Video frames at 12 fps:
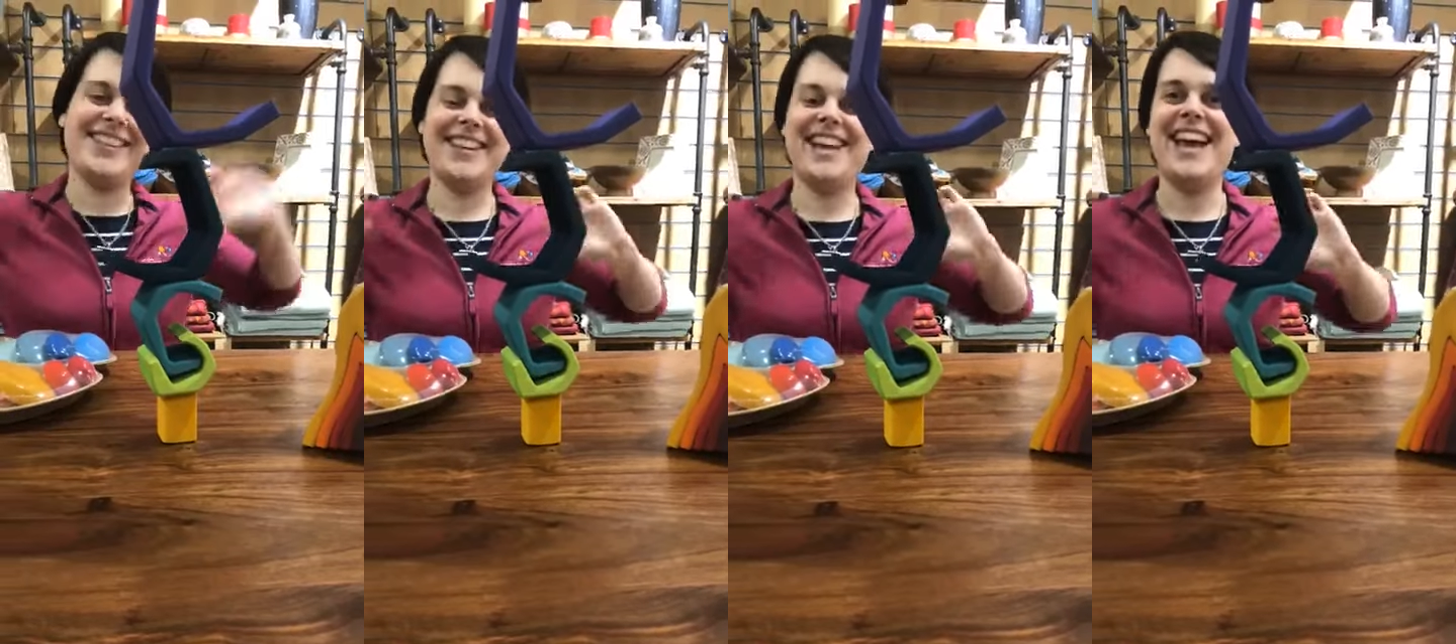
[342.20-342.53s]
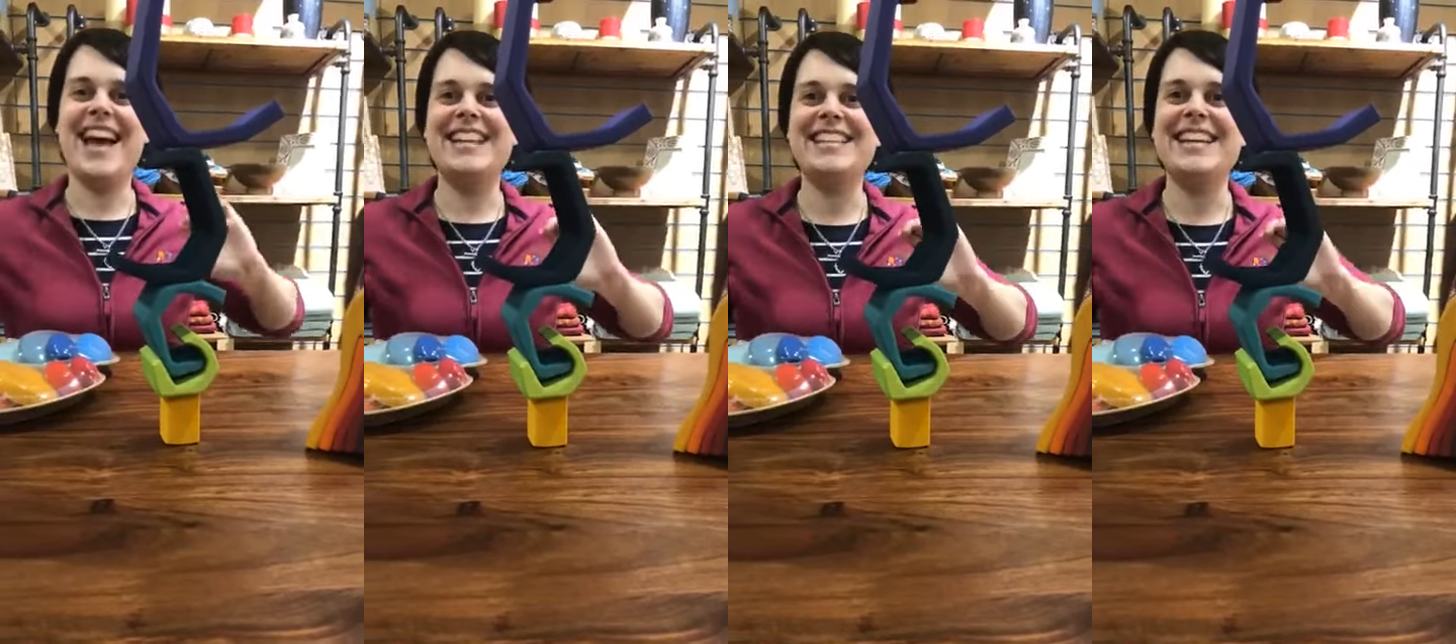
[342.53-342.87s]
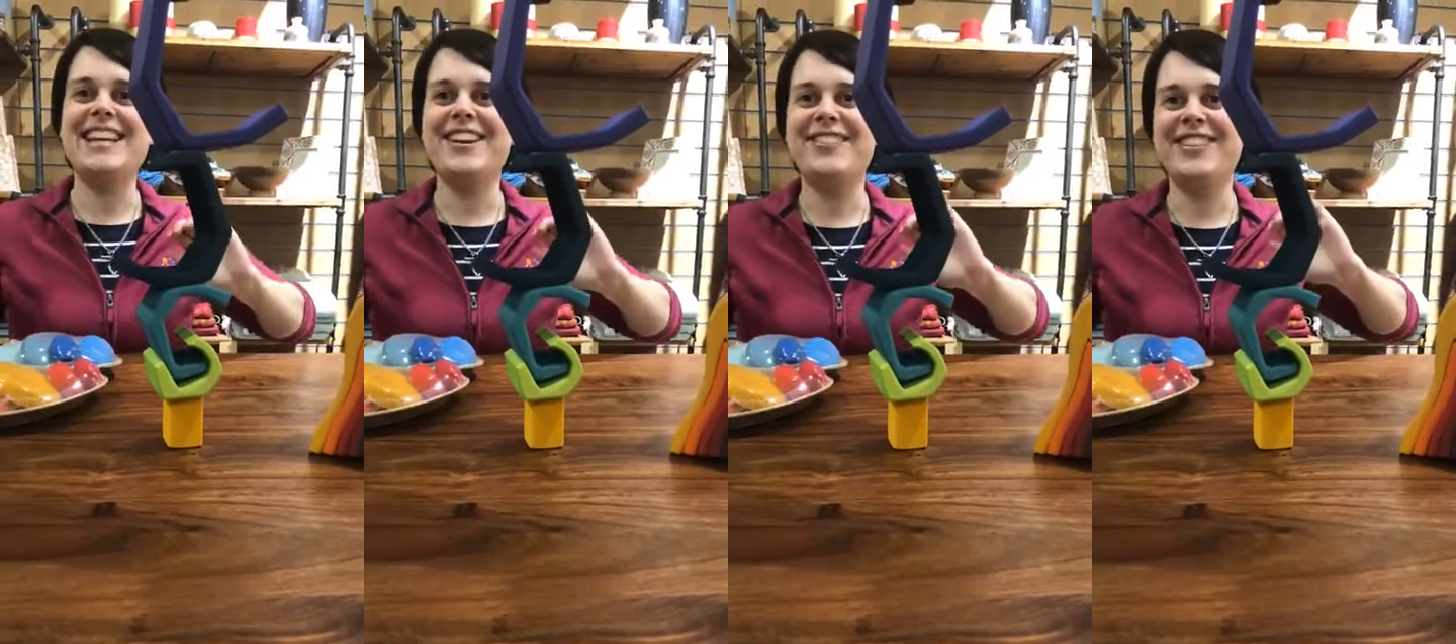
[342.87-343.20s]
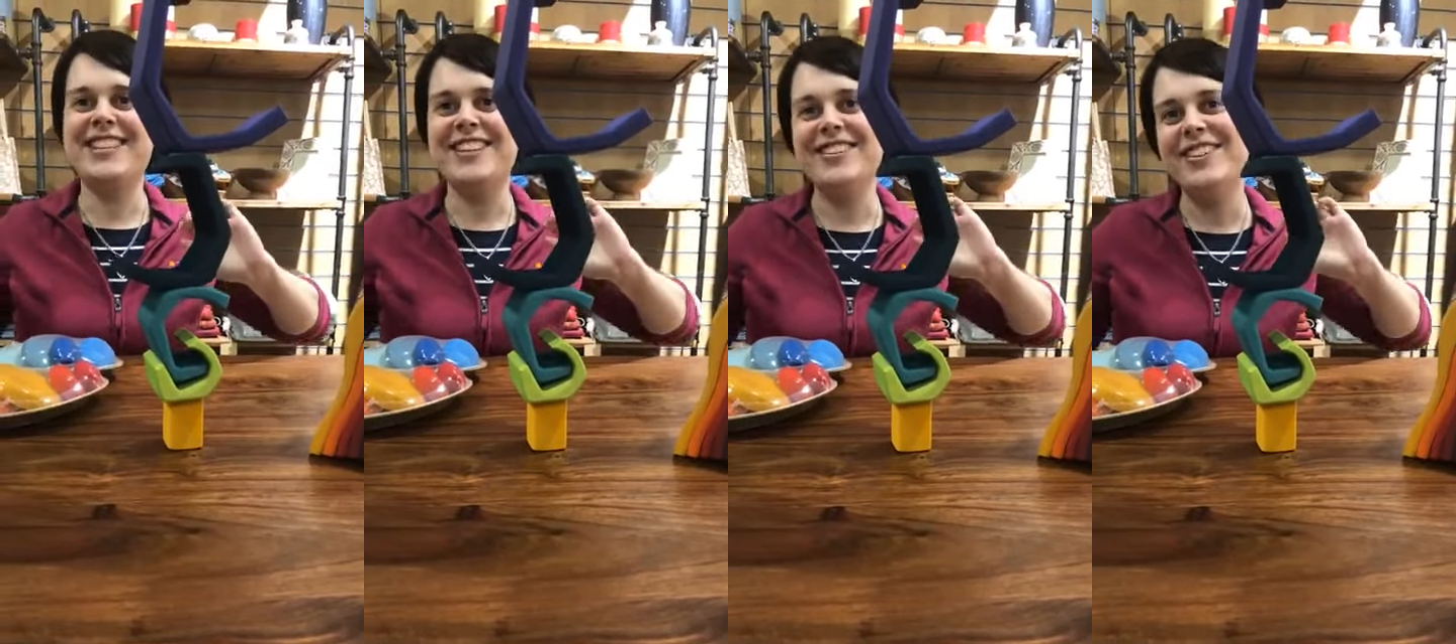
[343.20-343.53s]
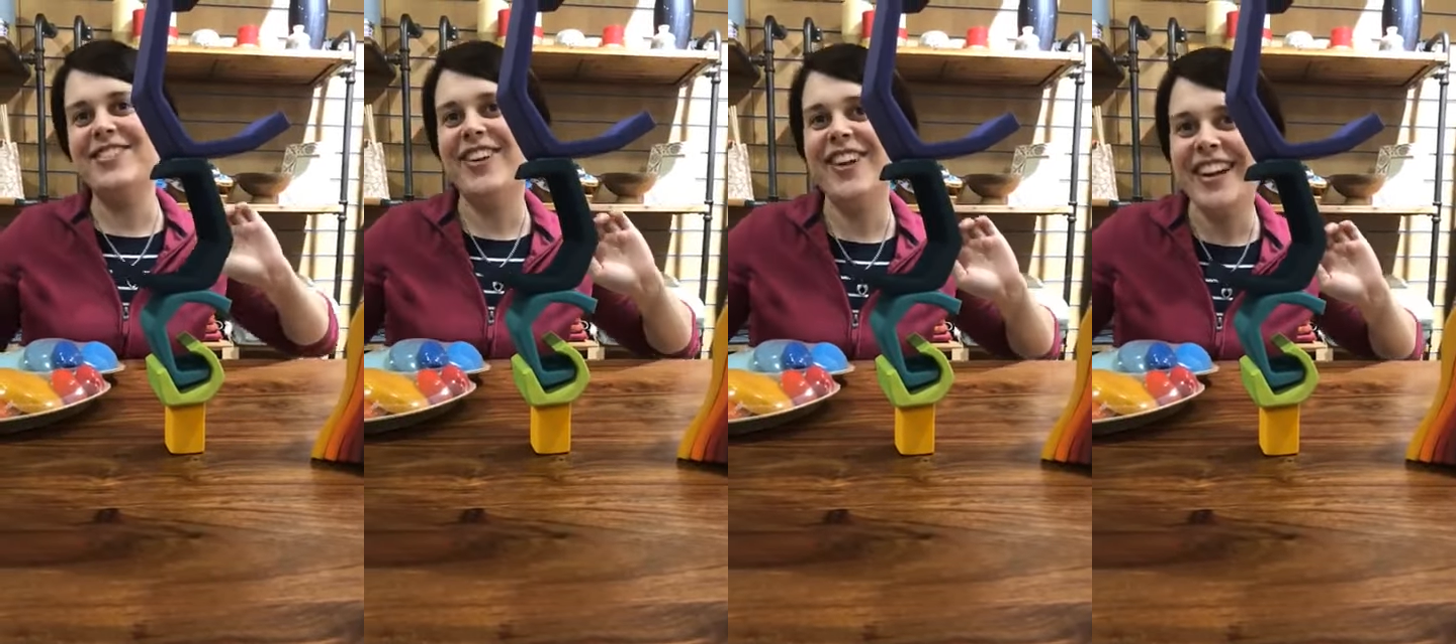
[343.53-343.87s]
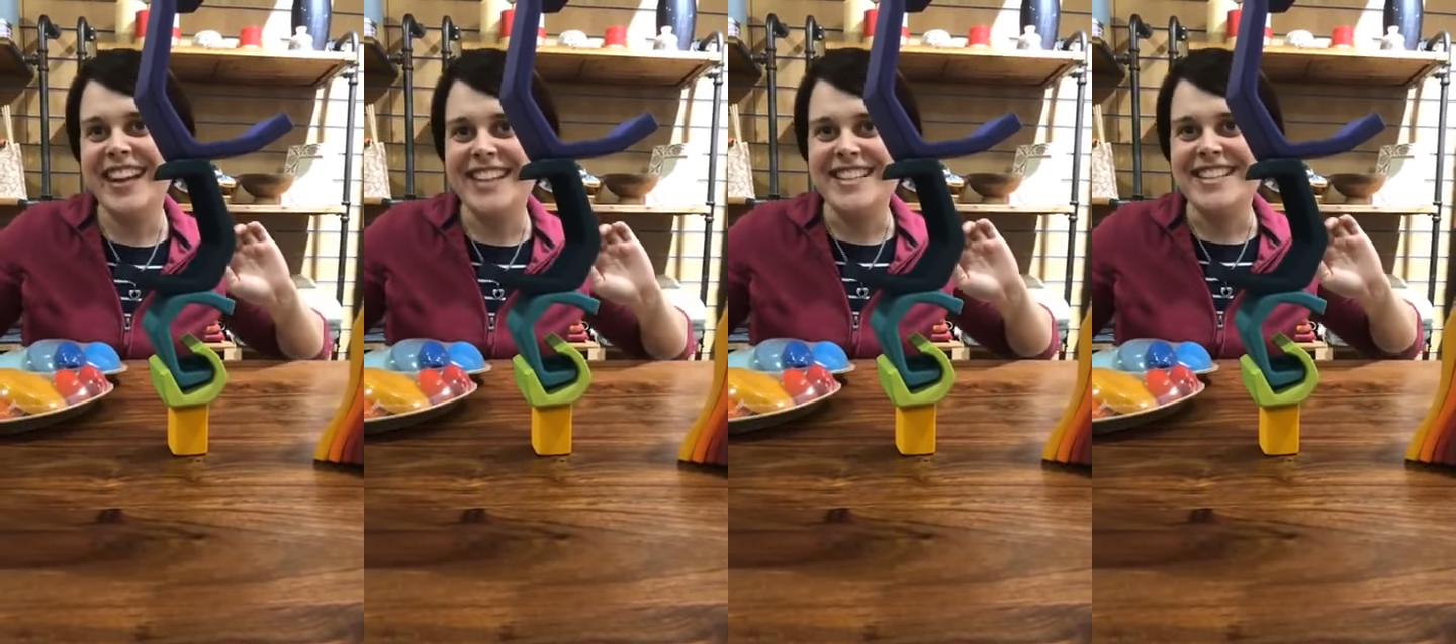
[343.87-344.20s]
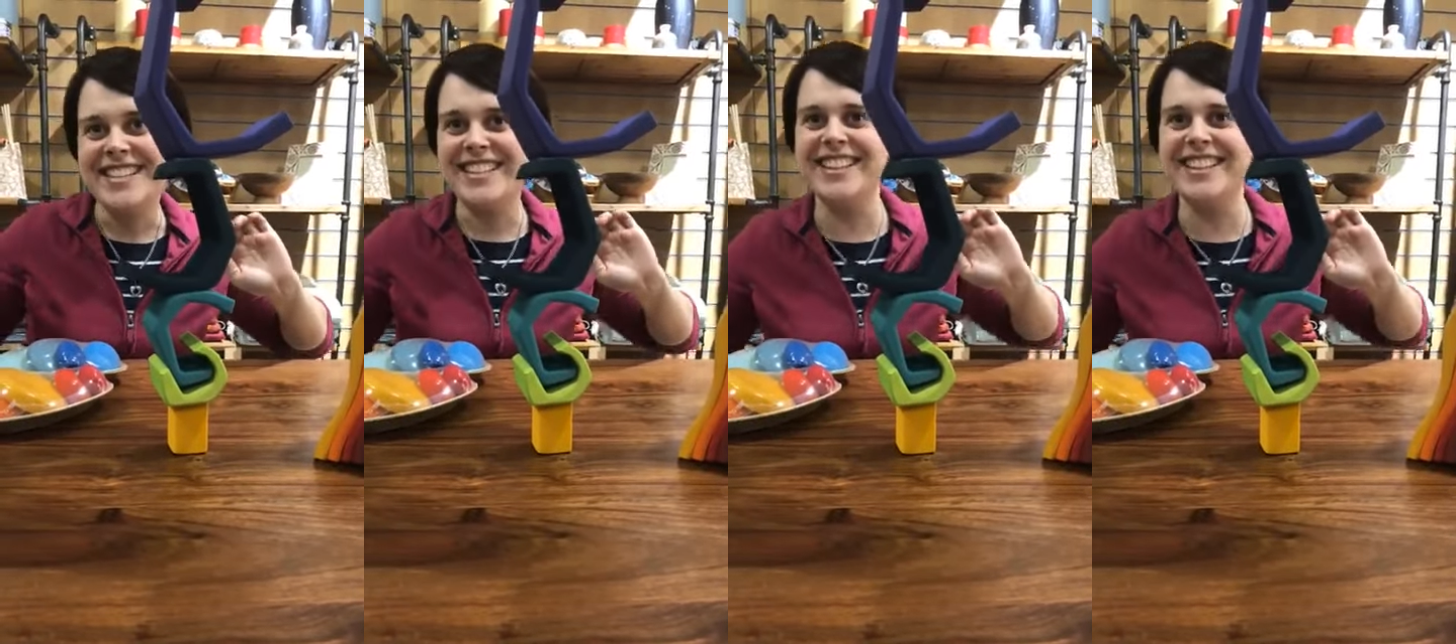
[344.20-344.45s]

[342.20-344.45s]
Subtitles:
Yeah, I'd say good for children of all ages.